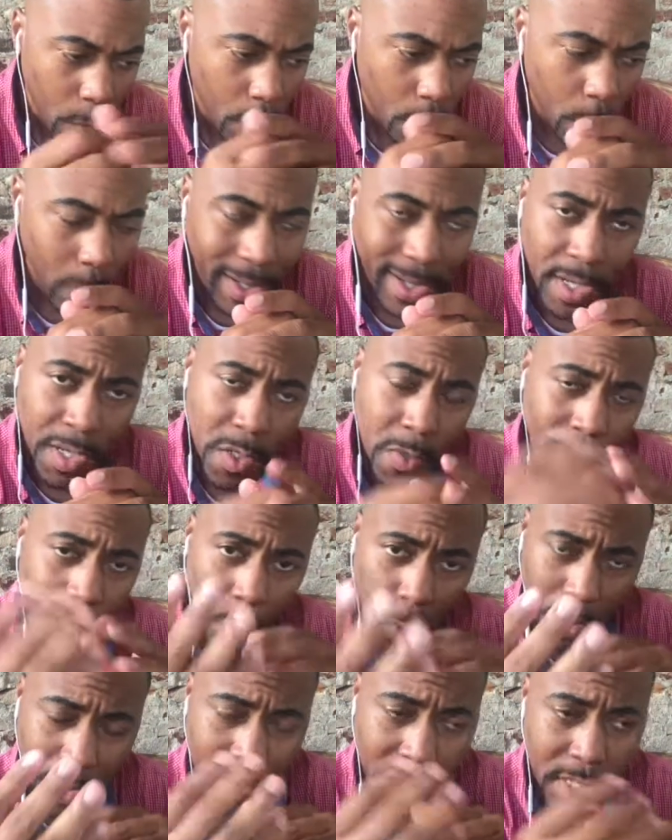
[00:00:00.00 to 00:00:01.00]
ways and
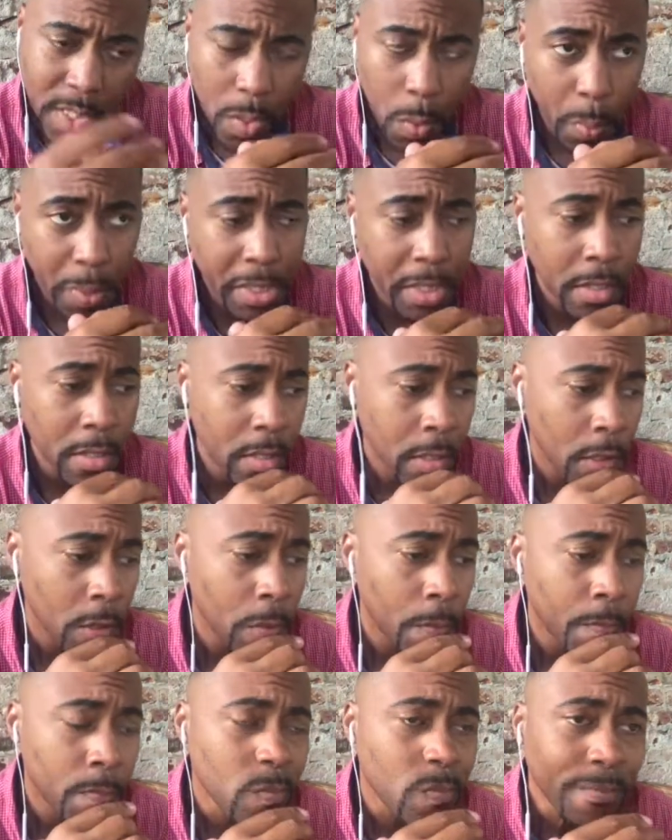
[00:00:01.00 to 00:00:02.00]
4 things that we can do
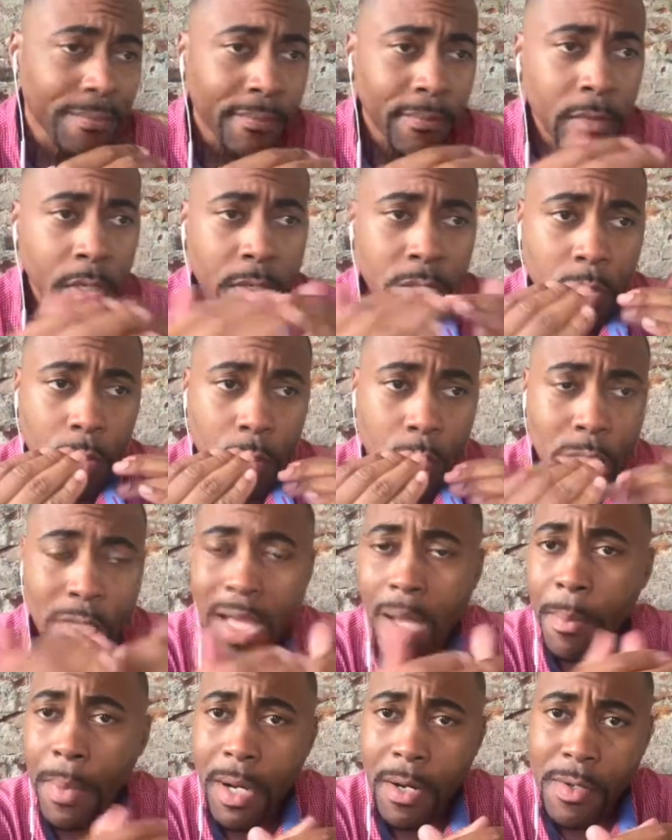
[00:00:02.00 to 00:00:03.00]
to
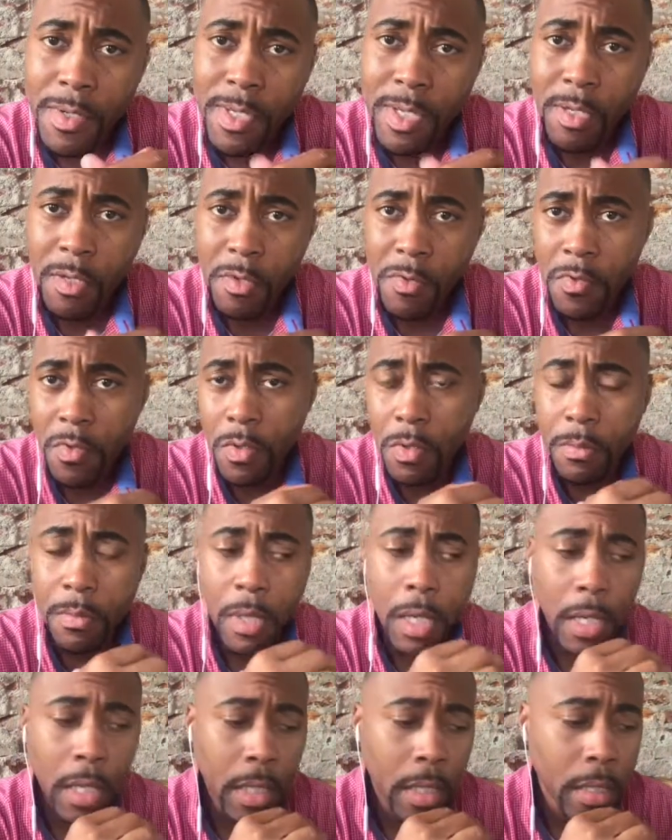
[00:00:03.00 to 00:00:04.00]
stop ourselves from
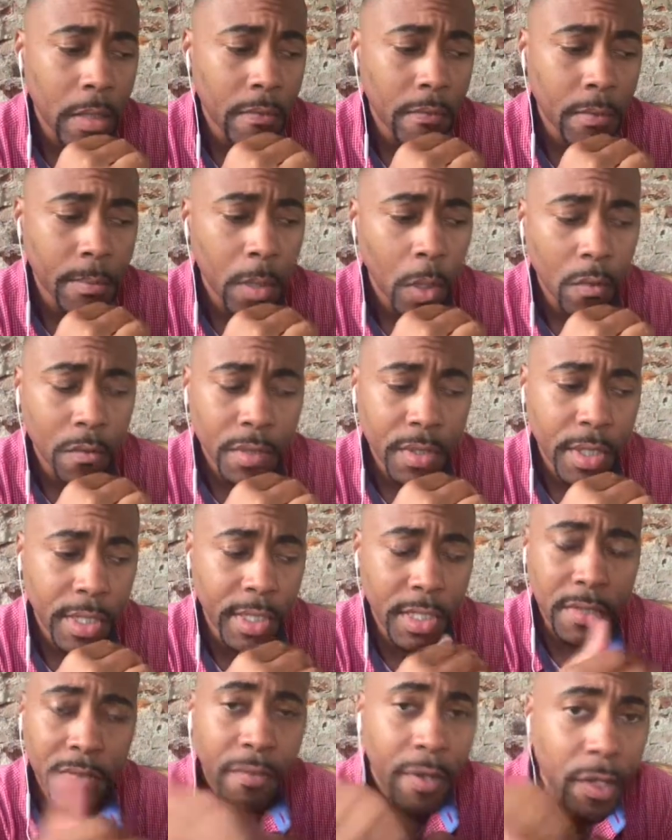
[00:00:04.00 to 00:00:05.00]

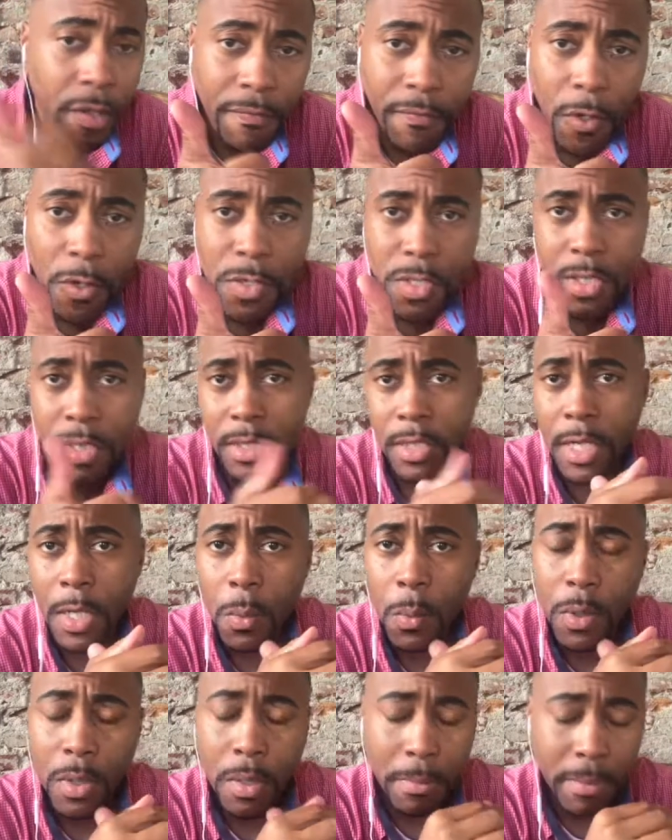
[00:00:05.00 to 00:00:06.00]
overthinking. The very first thing that I
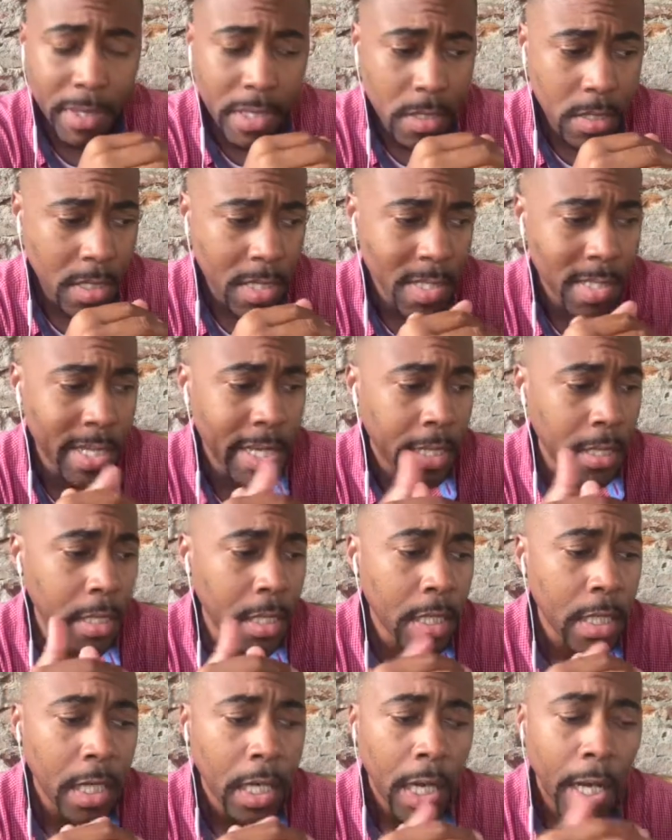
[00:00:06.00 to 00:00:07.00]
want to mention is that
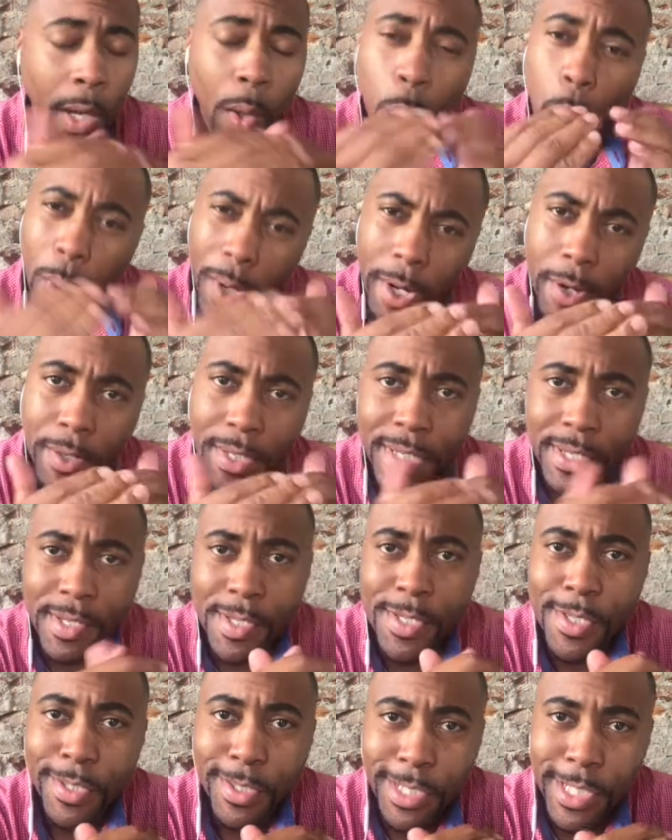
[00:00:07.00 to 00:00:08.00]

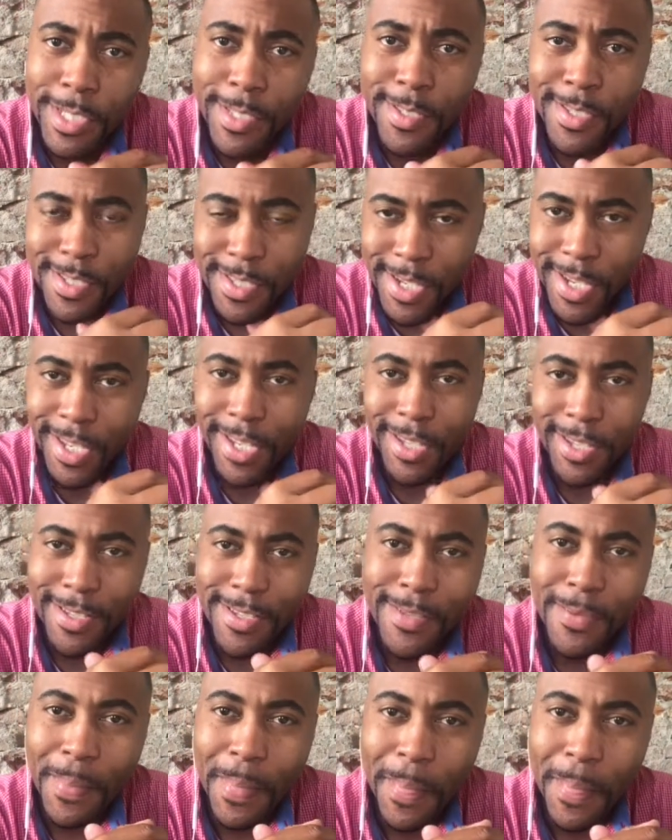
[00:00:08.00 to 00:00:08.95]
awareness leads to change.